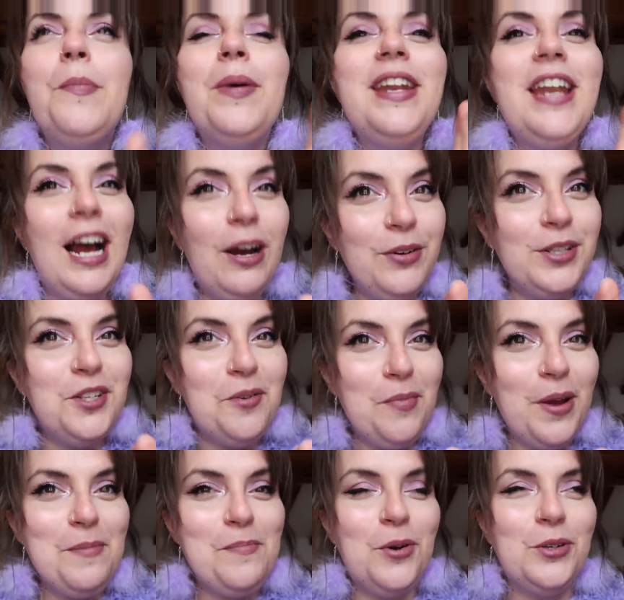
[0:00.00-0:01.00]
But now it's on
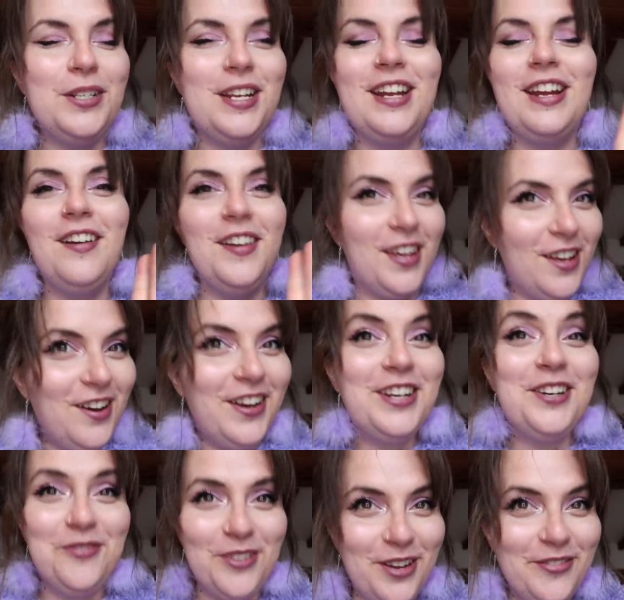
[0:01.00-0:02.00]
my body, I
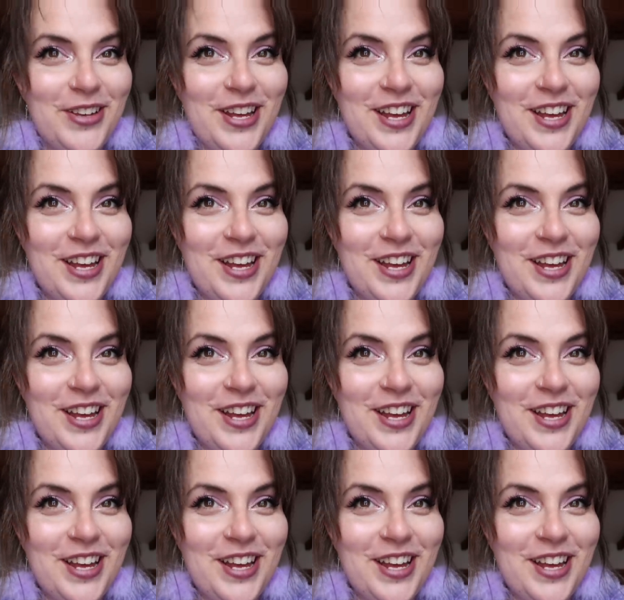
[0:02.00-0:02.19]
kind of love